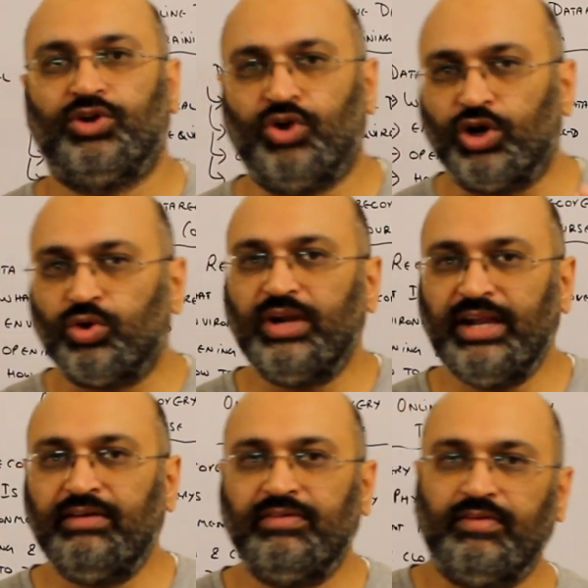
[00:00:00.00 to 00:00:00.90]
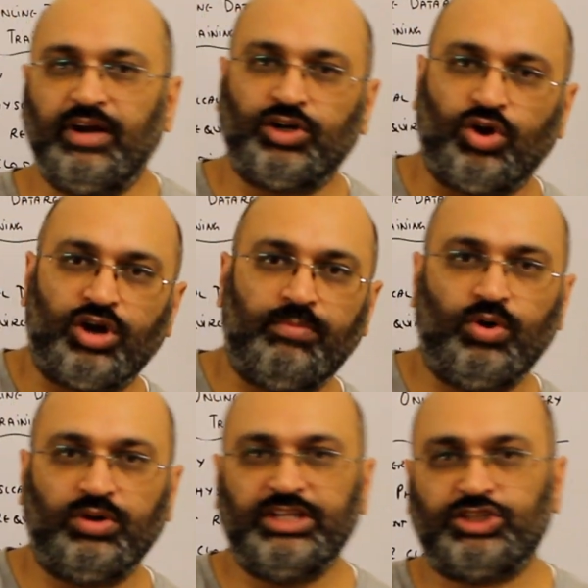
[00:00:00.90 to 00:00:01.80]
Not only we will talk
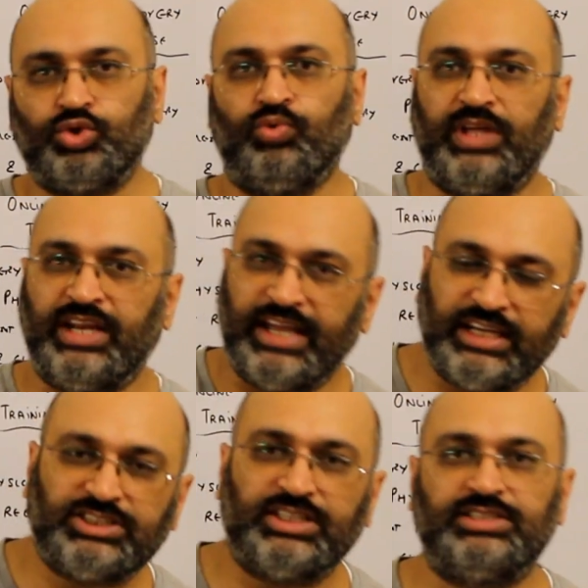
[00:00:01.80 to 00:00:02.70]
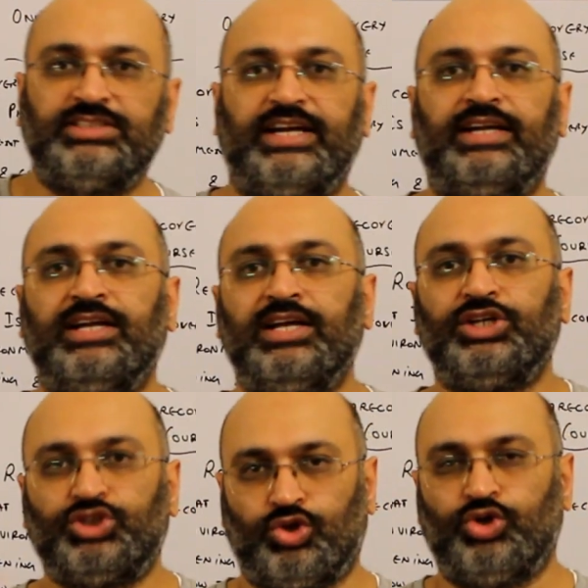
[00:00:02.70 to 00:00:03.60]
about these two variations and
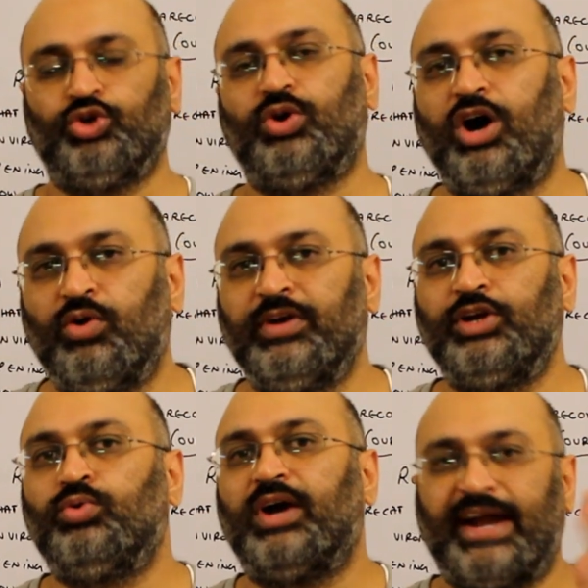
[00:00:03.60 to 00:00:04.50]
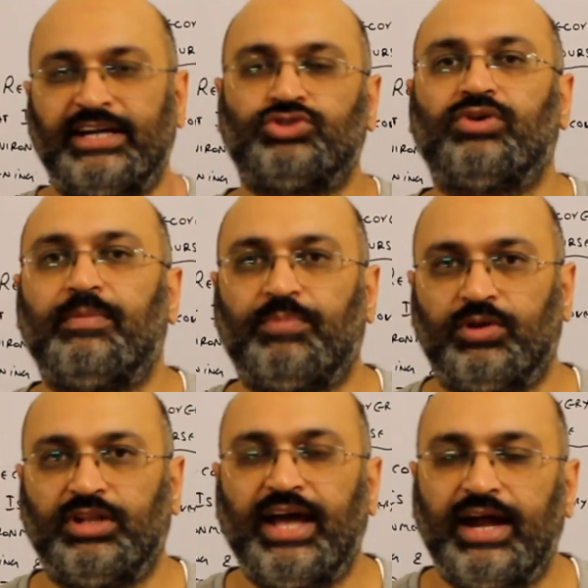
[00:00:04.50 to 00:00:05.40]
show you how we do a head swap
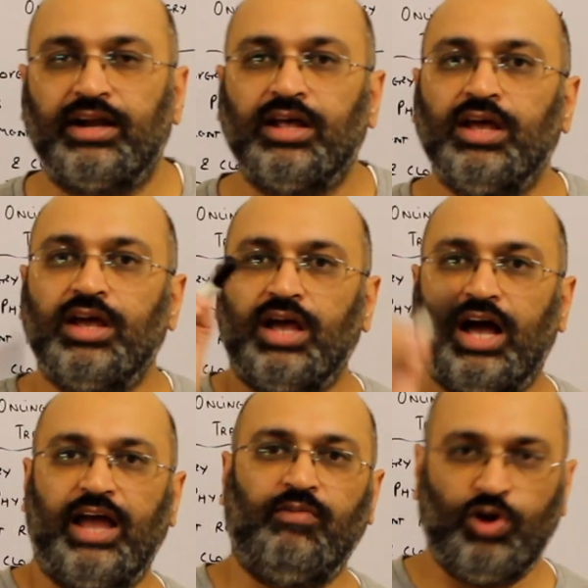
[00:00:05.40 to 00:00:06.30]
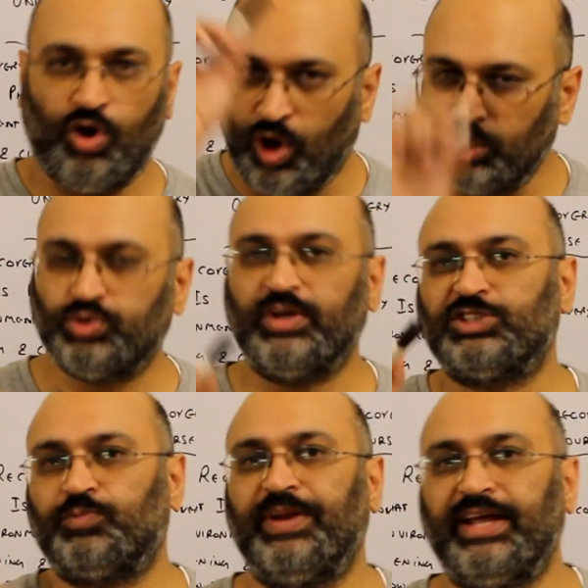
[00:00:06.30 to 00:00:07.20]
on that, I will also
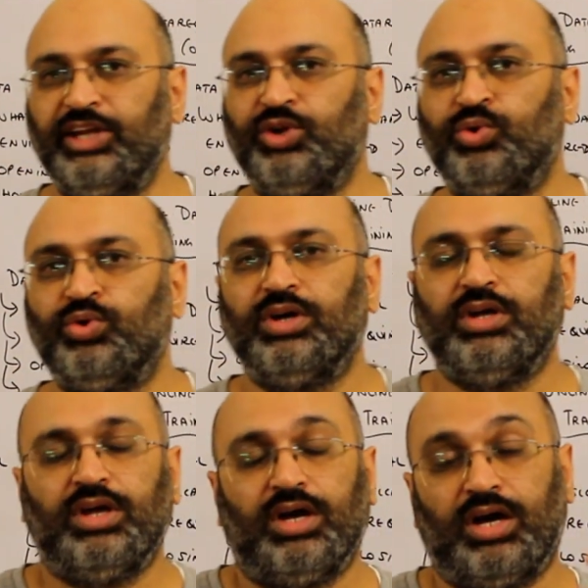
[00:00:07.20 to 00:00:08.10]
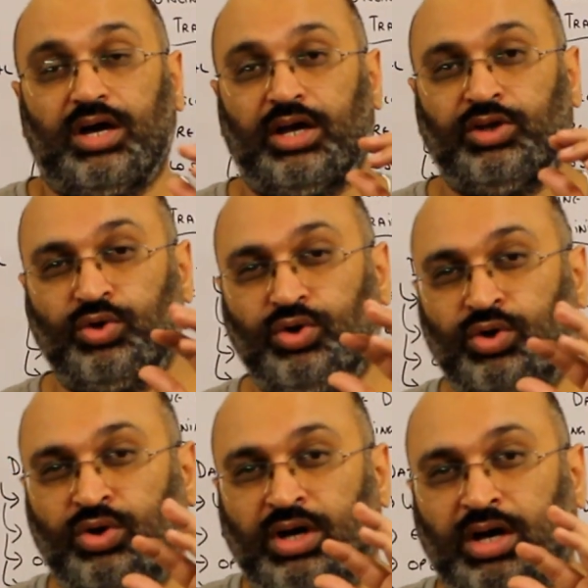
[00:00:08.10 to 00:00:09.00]
explain you
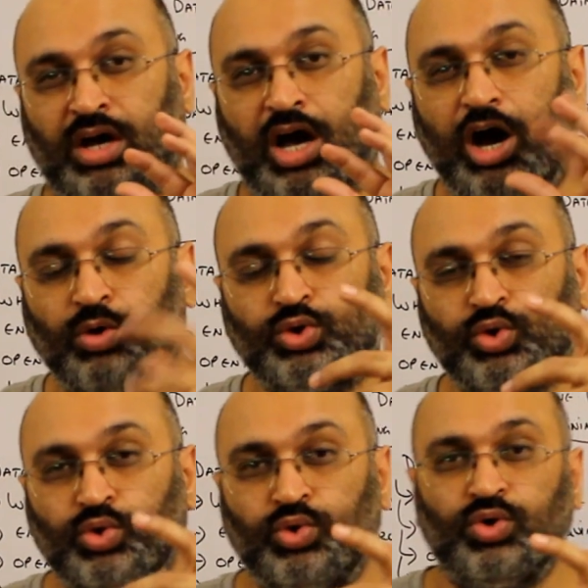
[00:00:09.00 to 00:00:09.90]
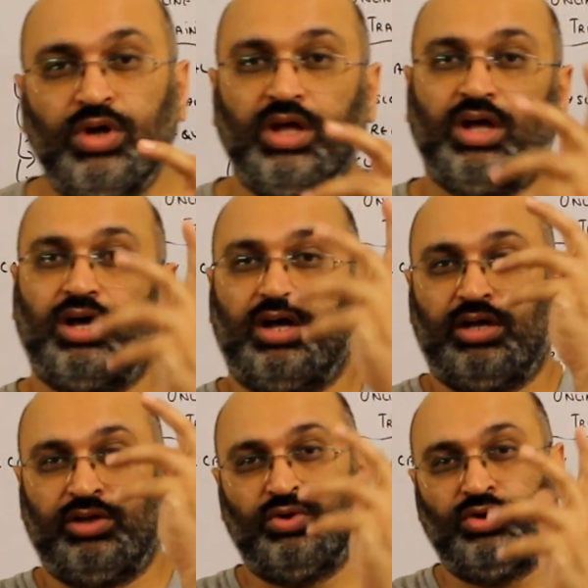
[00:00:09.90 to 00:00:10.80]
how to
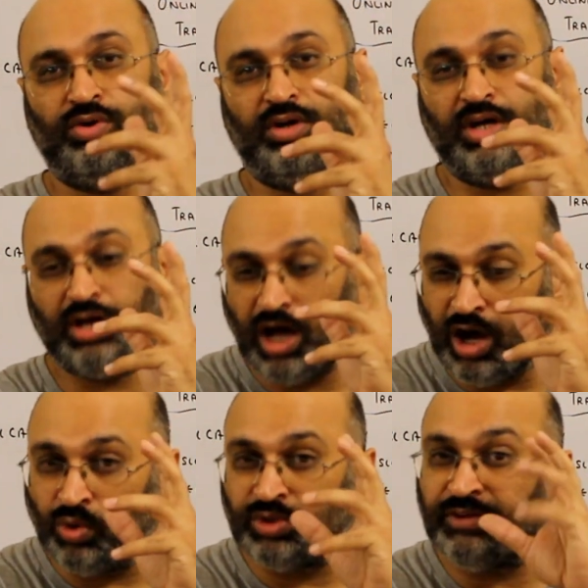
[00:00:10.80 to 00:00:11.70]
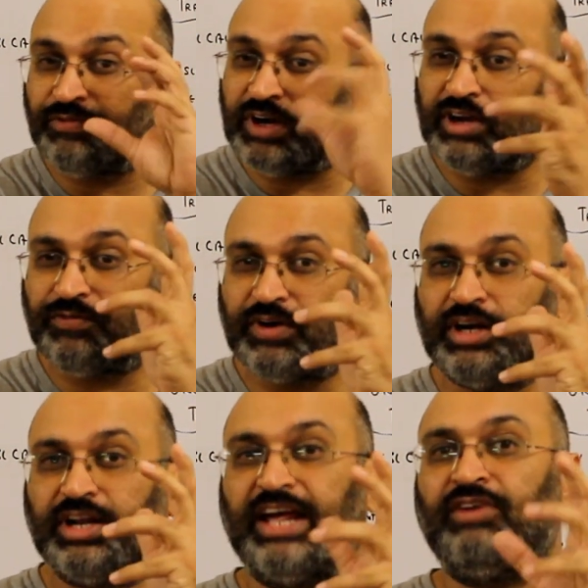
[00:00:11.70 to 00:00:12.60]
how
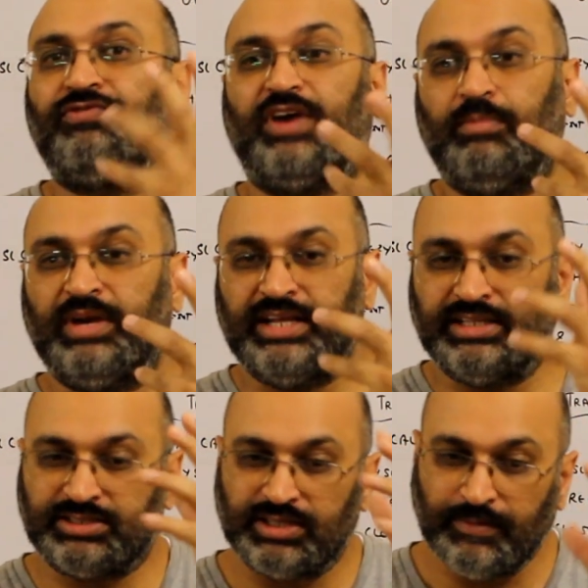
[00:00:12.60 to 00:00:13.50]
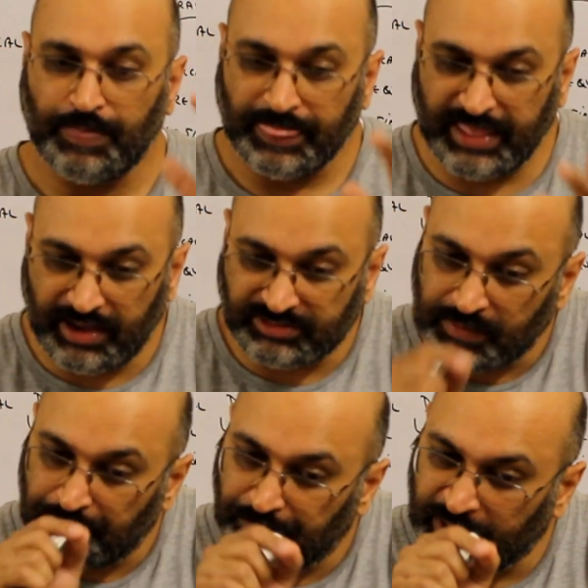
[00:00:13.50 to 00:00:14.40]
different drive families, they have
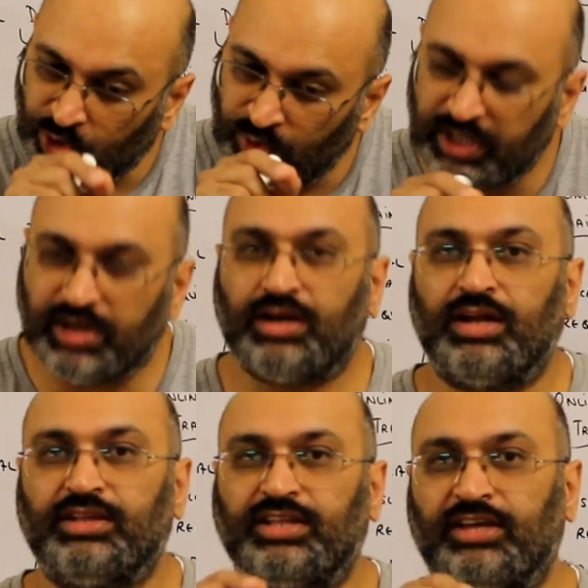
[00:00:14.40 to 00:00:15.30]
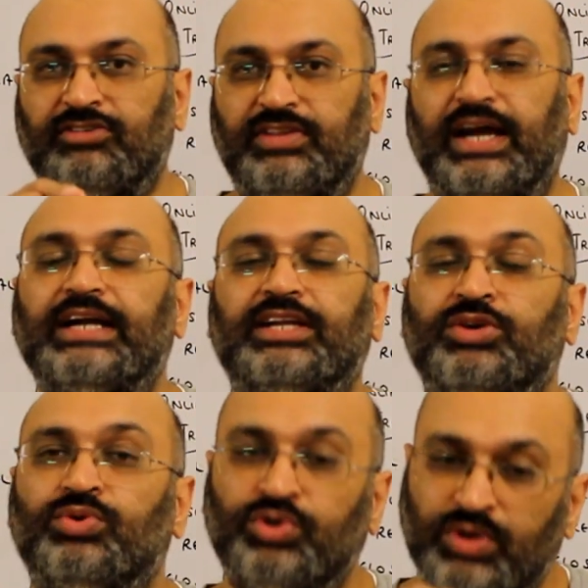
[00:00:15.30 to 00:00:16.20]
some peculiar things that
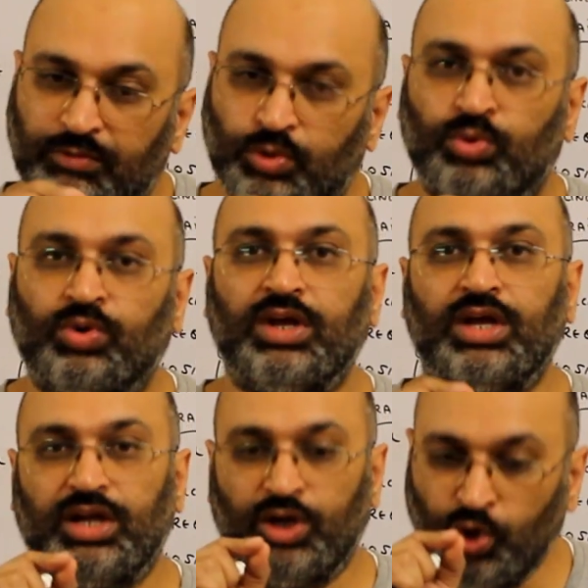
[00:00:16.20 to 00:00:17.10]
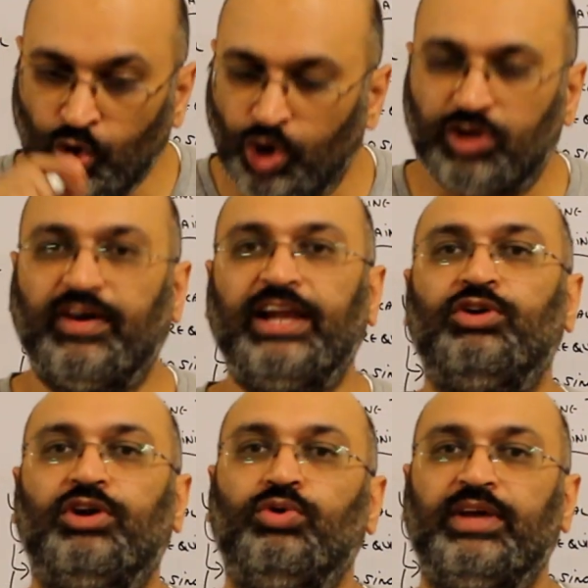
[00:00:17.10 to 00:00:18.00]
you have to note while
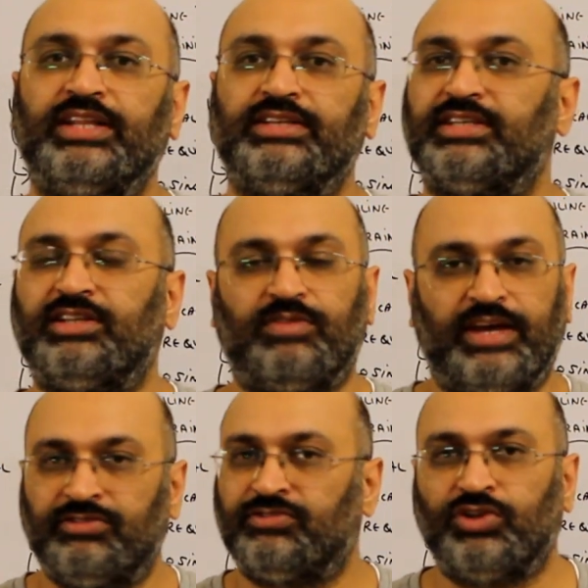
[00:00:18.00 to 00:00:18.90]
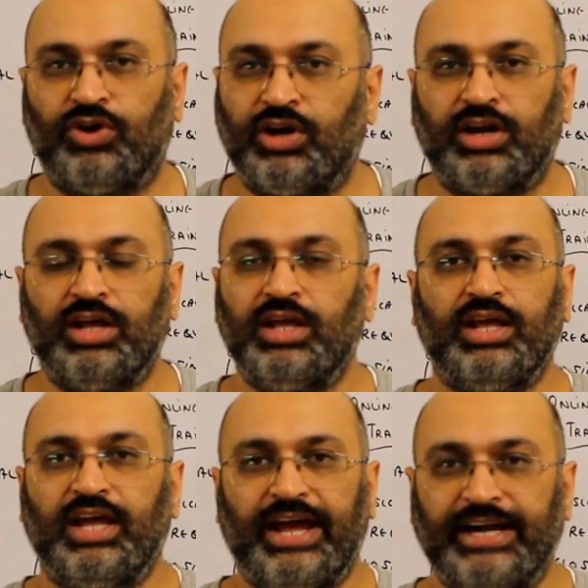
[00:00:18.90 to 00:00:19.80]
you are doing this, otherwise your
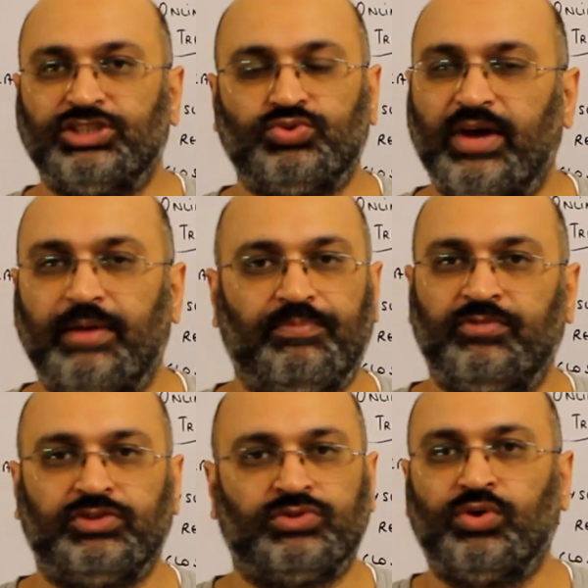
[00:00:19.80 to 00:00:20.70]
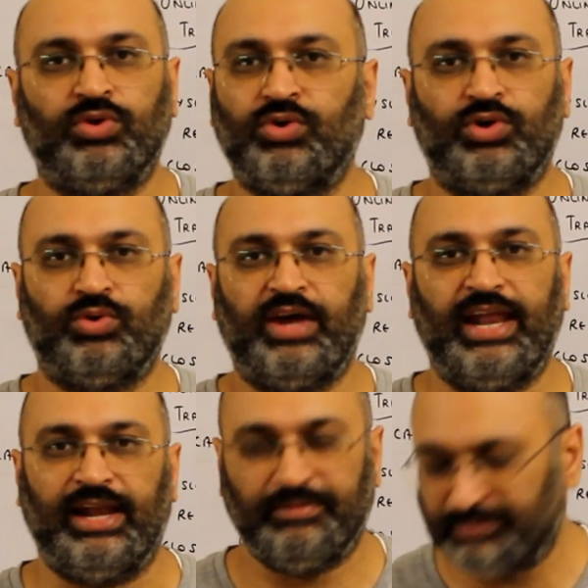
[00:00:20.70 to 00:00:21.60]
head swap is going to go to
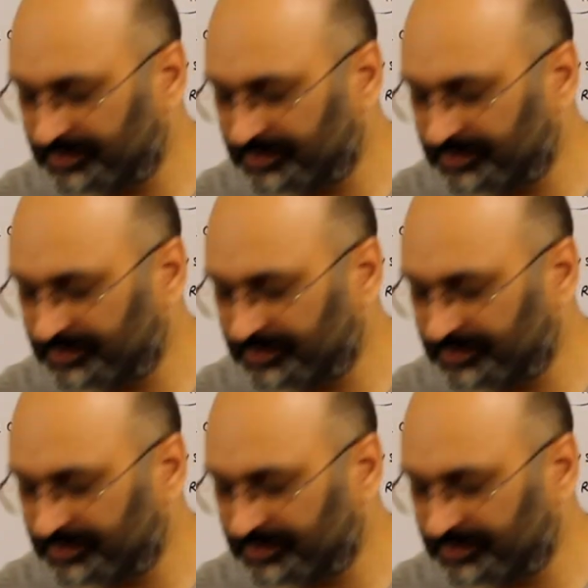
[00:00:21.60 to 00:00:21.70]
hell.